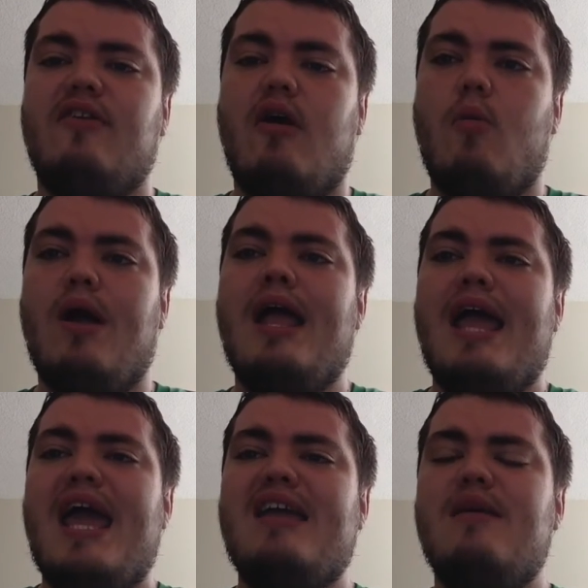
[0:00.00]
So
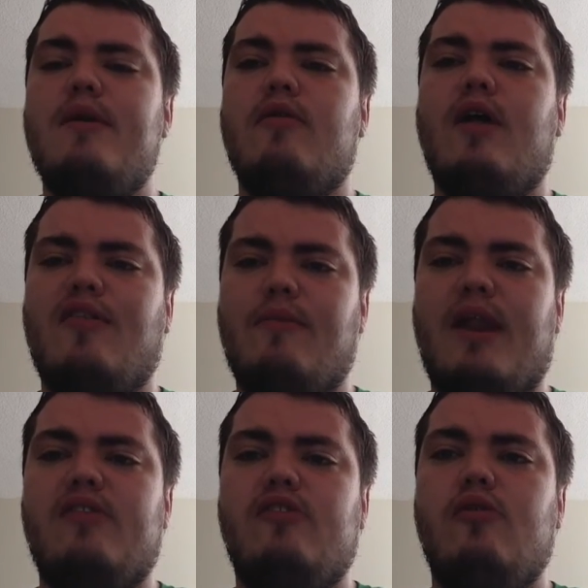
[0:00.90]
and give me your thoughts
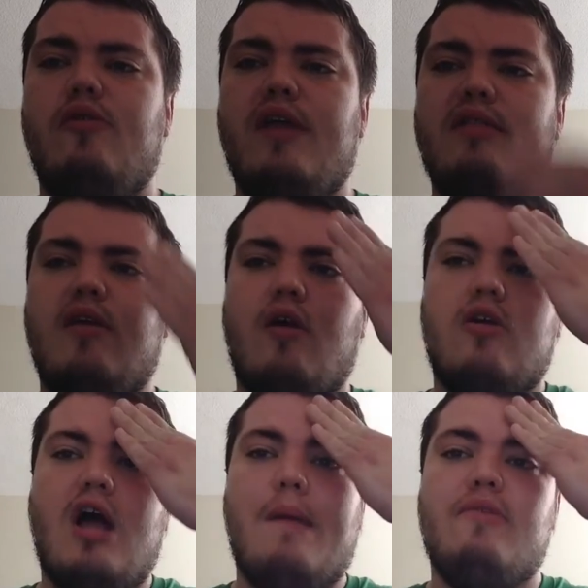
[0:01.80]
about it. Do you think there are
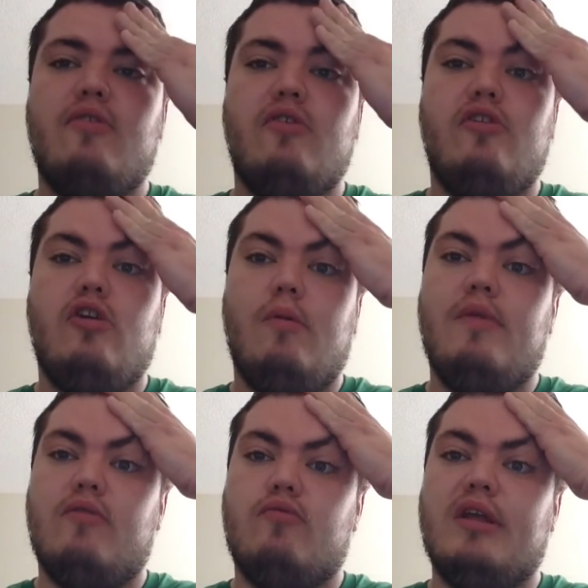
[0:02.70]
comments on YouTube
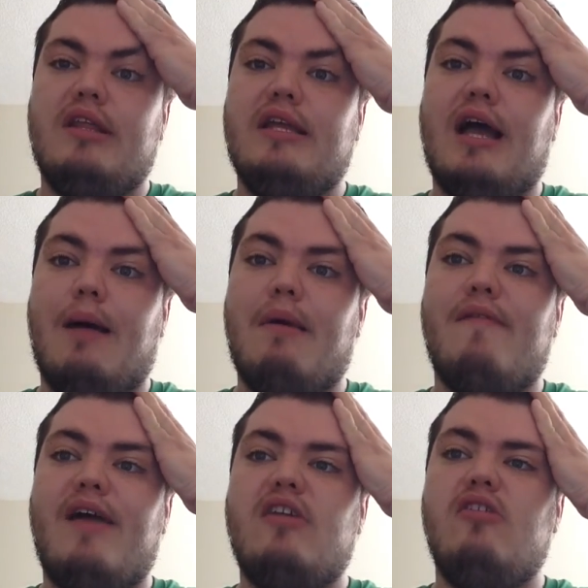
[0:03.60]
that really um,
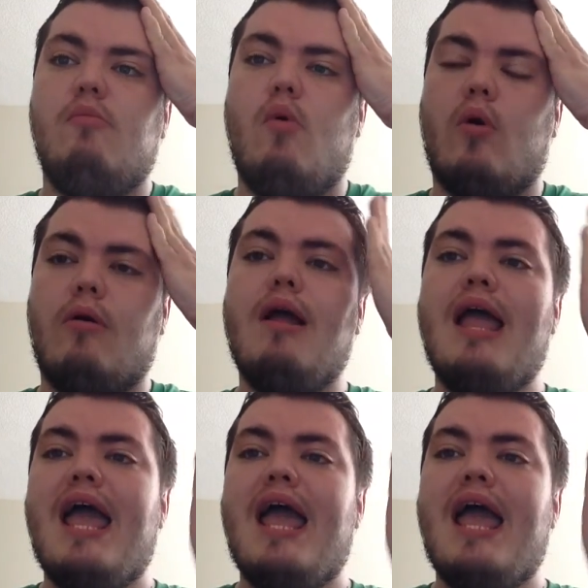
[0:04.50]
affect you more,